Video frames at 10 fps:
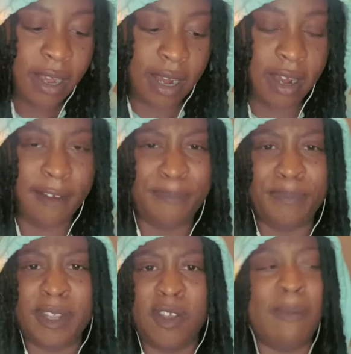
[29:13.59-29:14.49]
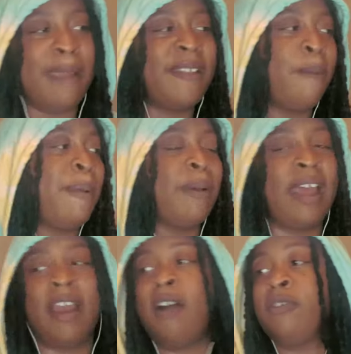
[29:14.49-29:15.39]
You may tell people
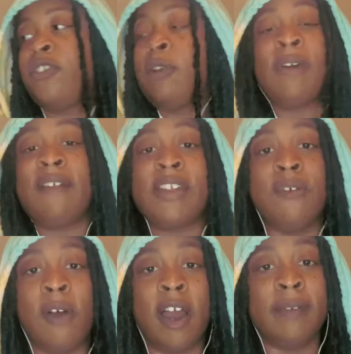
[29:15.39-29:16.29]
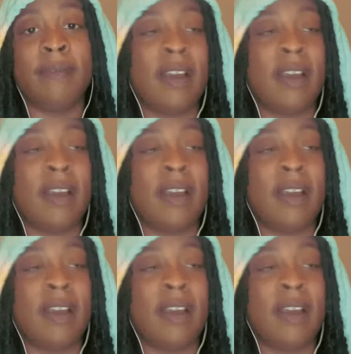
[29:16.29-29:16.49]
like, oh, sure, whatever you want.